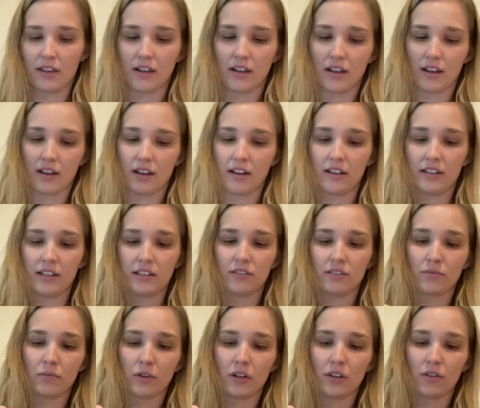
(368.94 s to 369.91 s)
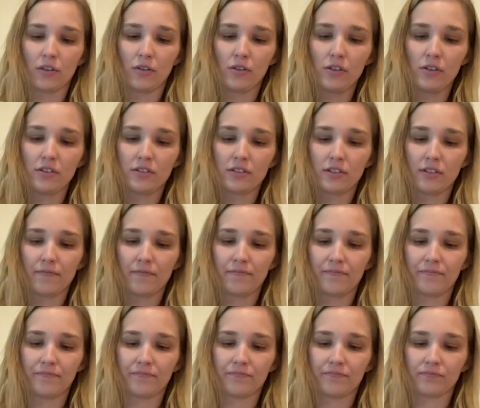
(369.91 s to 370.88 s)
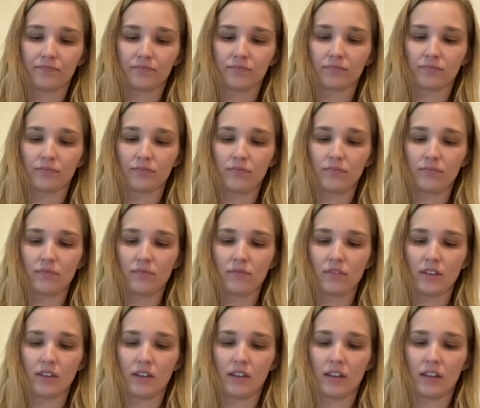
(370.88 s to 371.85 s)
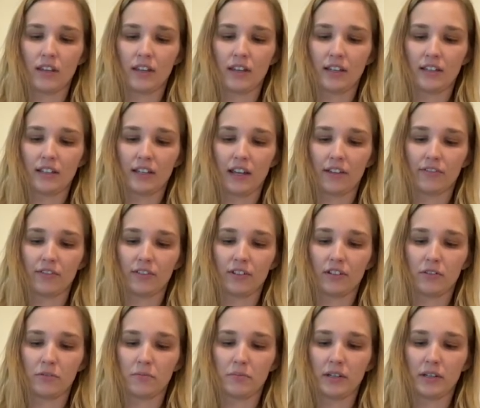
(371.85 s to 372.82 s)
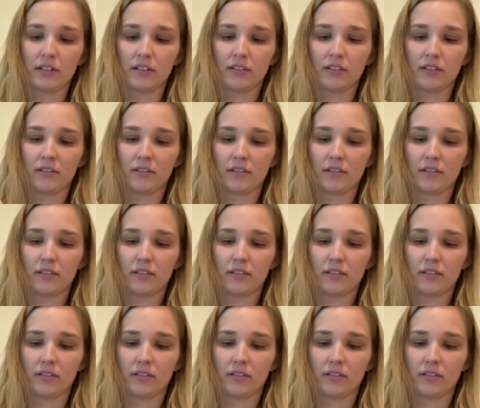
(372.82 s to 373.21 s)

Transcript: uh, into one of the holes and have a little bit.